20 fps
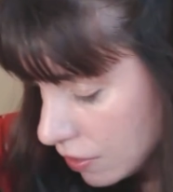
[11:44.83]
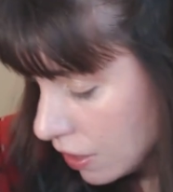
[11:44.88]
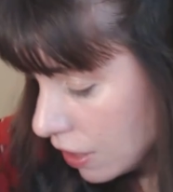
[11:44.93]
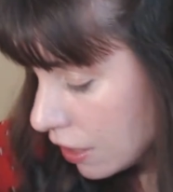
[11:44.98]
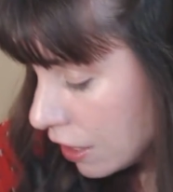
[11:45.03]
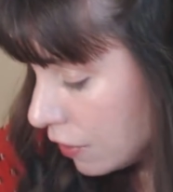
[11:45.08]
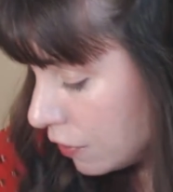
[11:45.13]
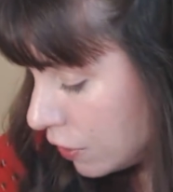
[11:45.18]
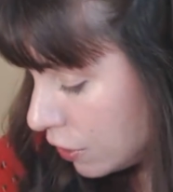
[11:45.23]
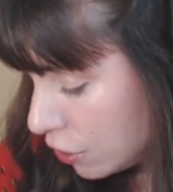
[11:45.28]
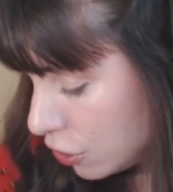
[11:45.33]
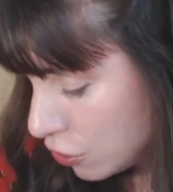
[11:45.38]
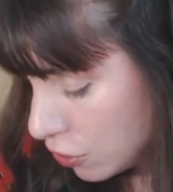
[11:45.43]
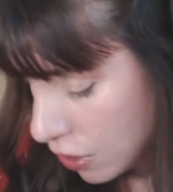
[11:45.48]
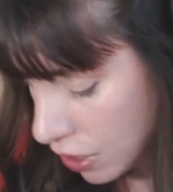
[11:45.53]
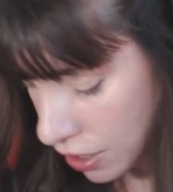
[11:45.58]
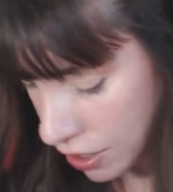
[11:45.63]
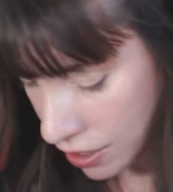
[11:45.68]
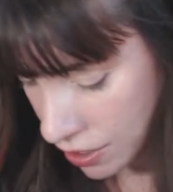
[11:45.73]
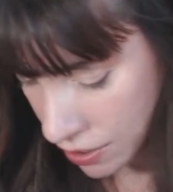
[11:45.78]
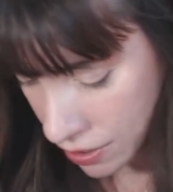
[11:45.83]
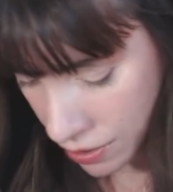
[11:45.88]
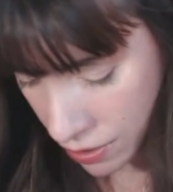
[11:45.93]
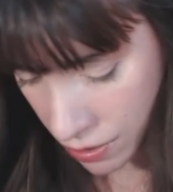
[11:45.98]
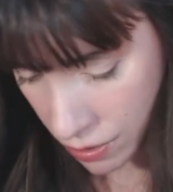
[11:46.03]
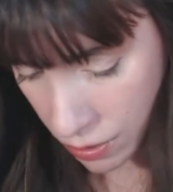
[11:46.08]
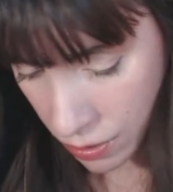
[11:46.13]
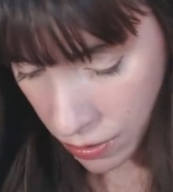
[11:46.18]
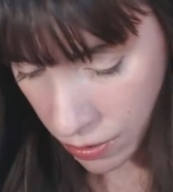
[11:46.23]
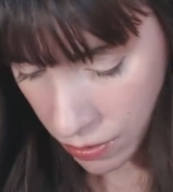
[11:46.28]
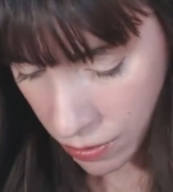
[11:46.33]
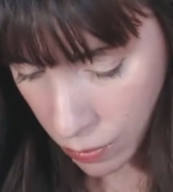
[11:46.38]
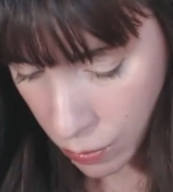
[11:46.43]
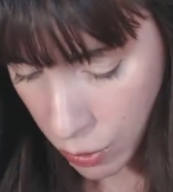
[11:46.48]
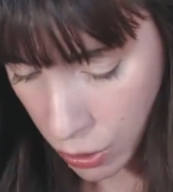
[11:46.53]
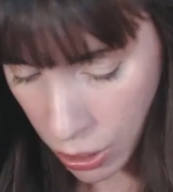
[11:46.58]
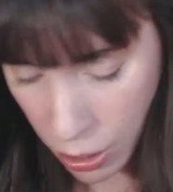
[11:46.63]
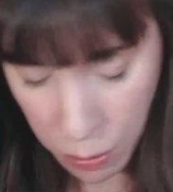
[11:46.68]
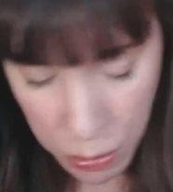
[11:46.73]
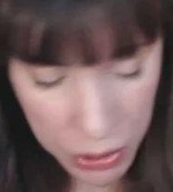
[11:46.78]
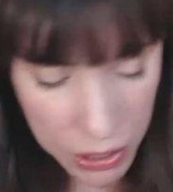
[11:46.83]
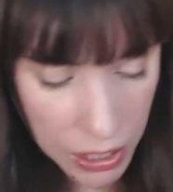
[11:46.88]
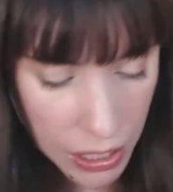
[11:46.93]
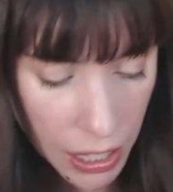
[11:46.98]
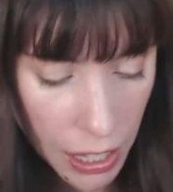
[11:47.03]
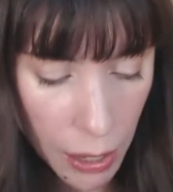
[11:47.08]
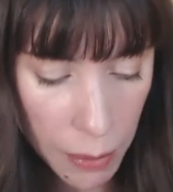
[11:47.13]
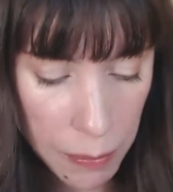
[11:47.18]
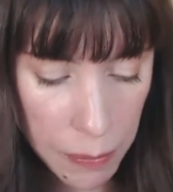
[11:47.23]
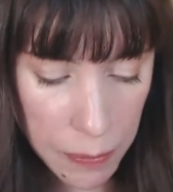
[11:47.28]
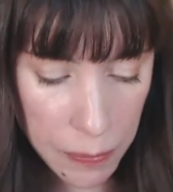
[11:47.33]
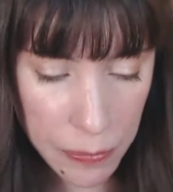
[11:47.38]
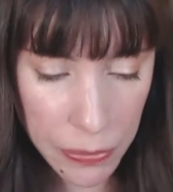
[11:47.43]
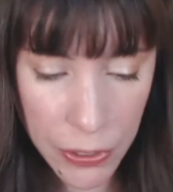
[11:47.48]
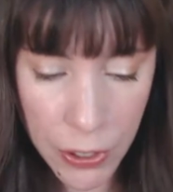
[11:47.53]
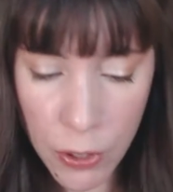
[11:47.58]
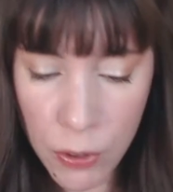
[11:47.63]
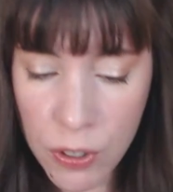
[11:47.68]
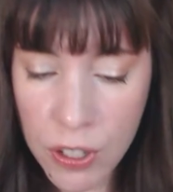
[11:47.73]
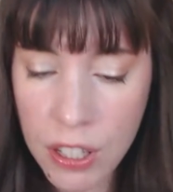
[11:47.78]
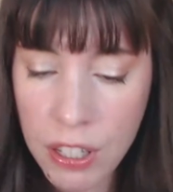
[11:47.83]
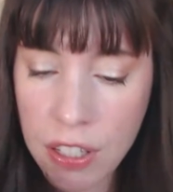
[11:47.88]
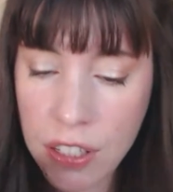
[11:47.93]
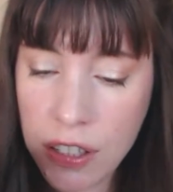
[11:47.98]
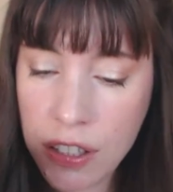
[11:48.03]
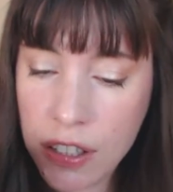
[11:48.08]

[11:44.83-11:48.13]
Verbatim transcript: I'll give it a try. Where did I put the cap? Okay.